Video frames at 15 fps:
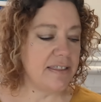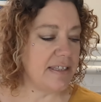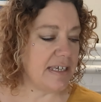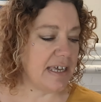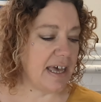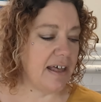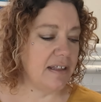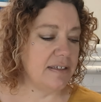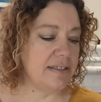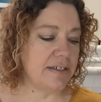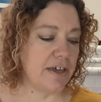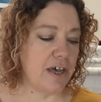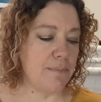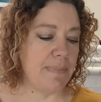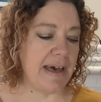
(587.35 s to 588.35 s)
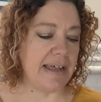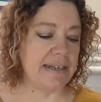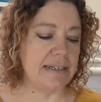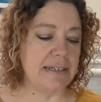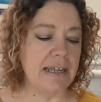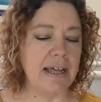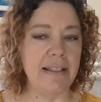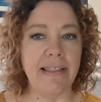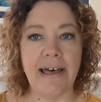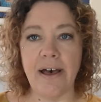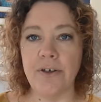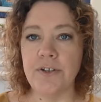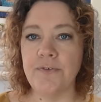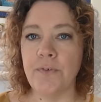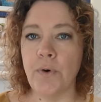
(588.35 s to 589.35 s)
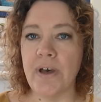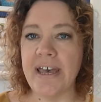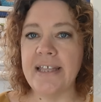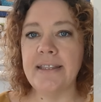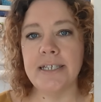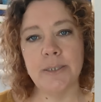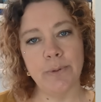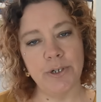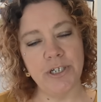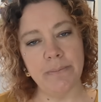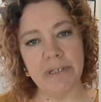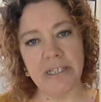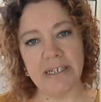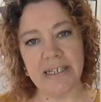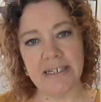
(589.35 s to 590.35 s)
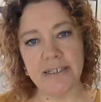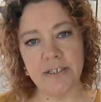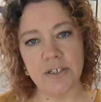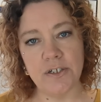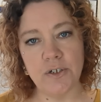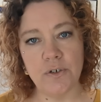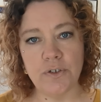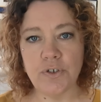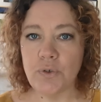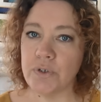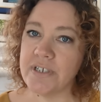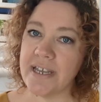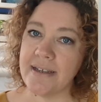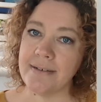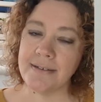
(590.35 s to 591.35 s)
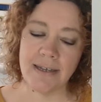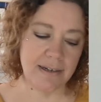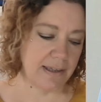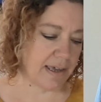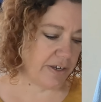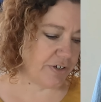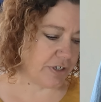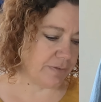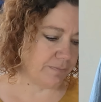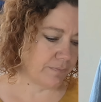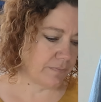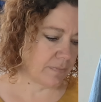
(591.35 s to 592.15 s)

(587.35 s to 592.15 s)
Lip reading: the L skirt pattern allows for endless possibilities to suit your taste and occasion.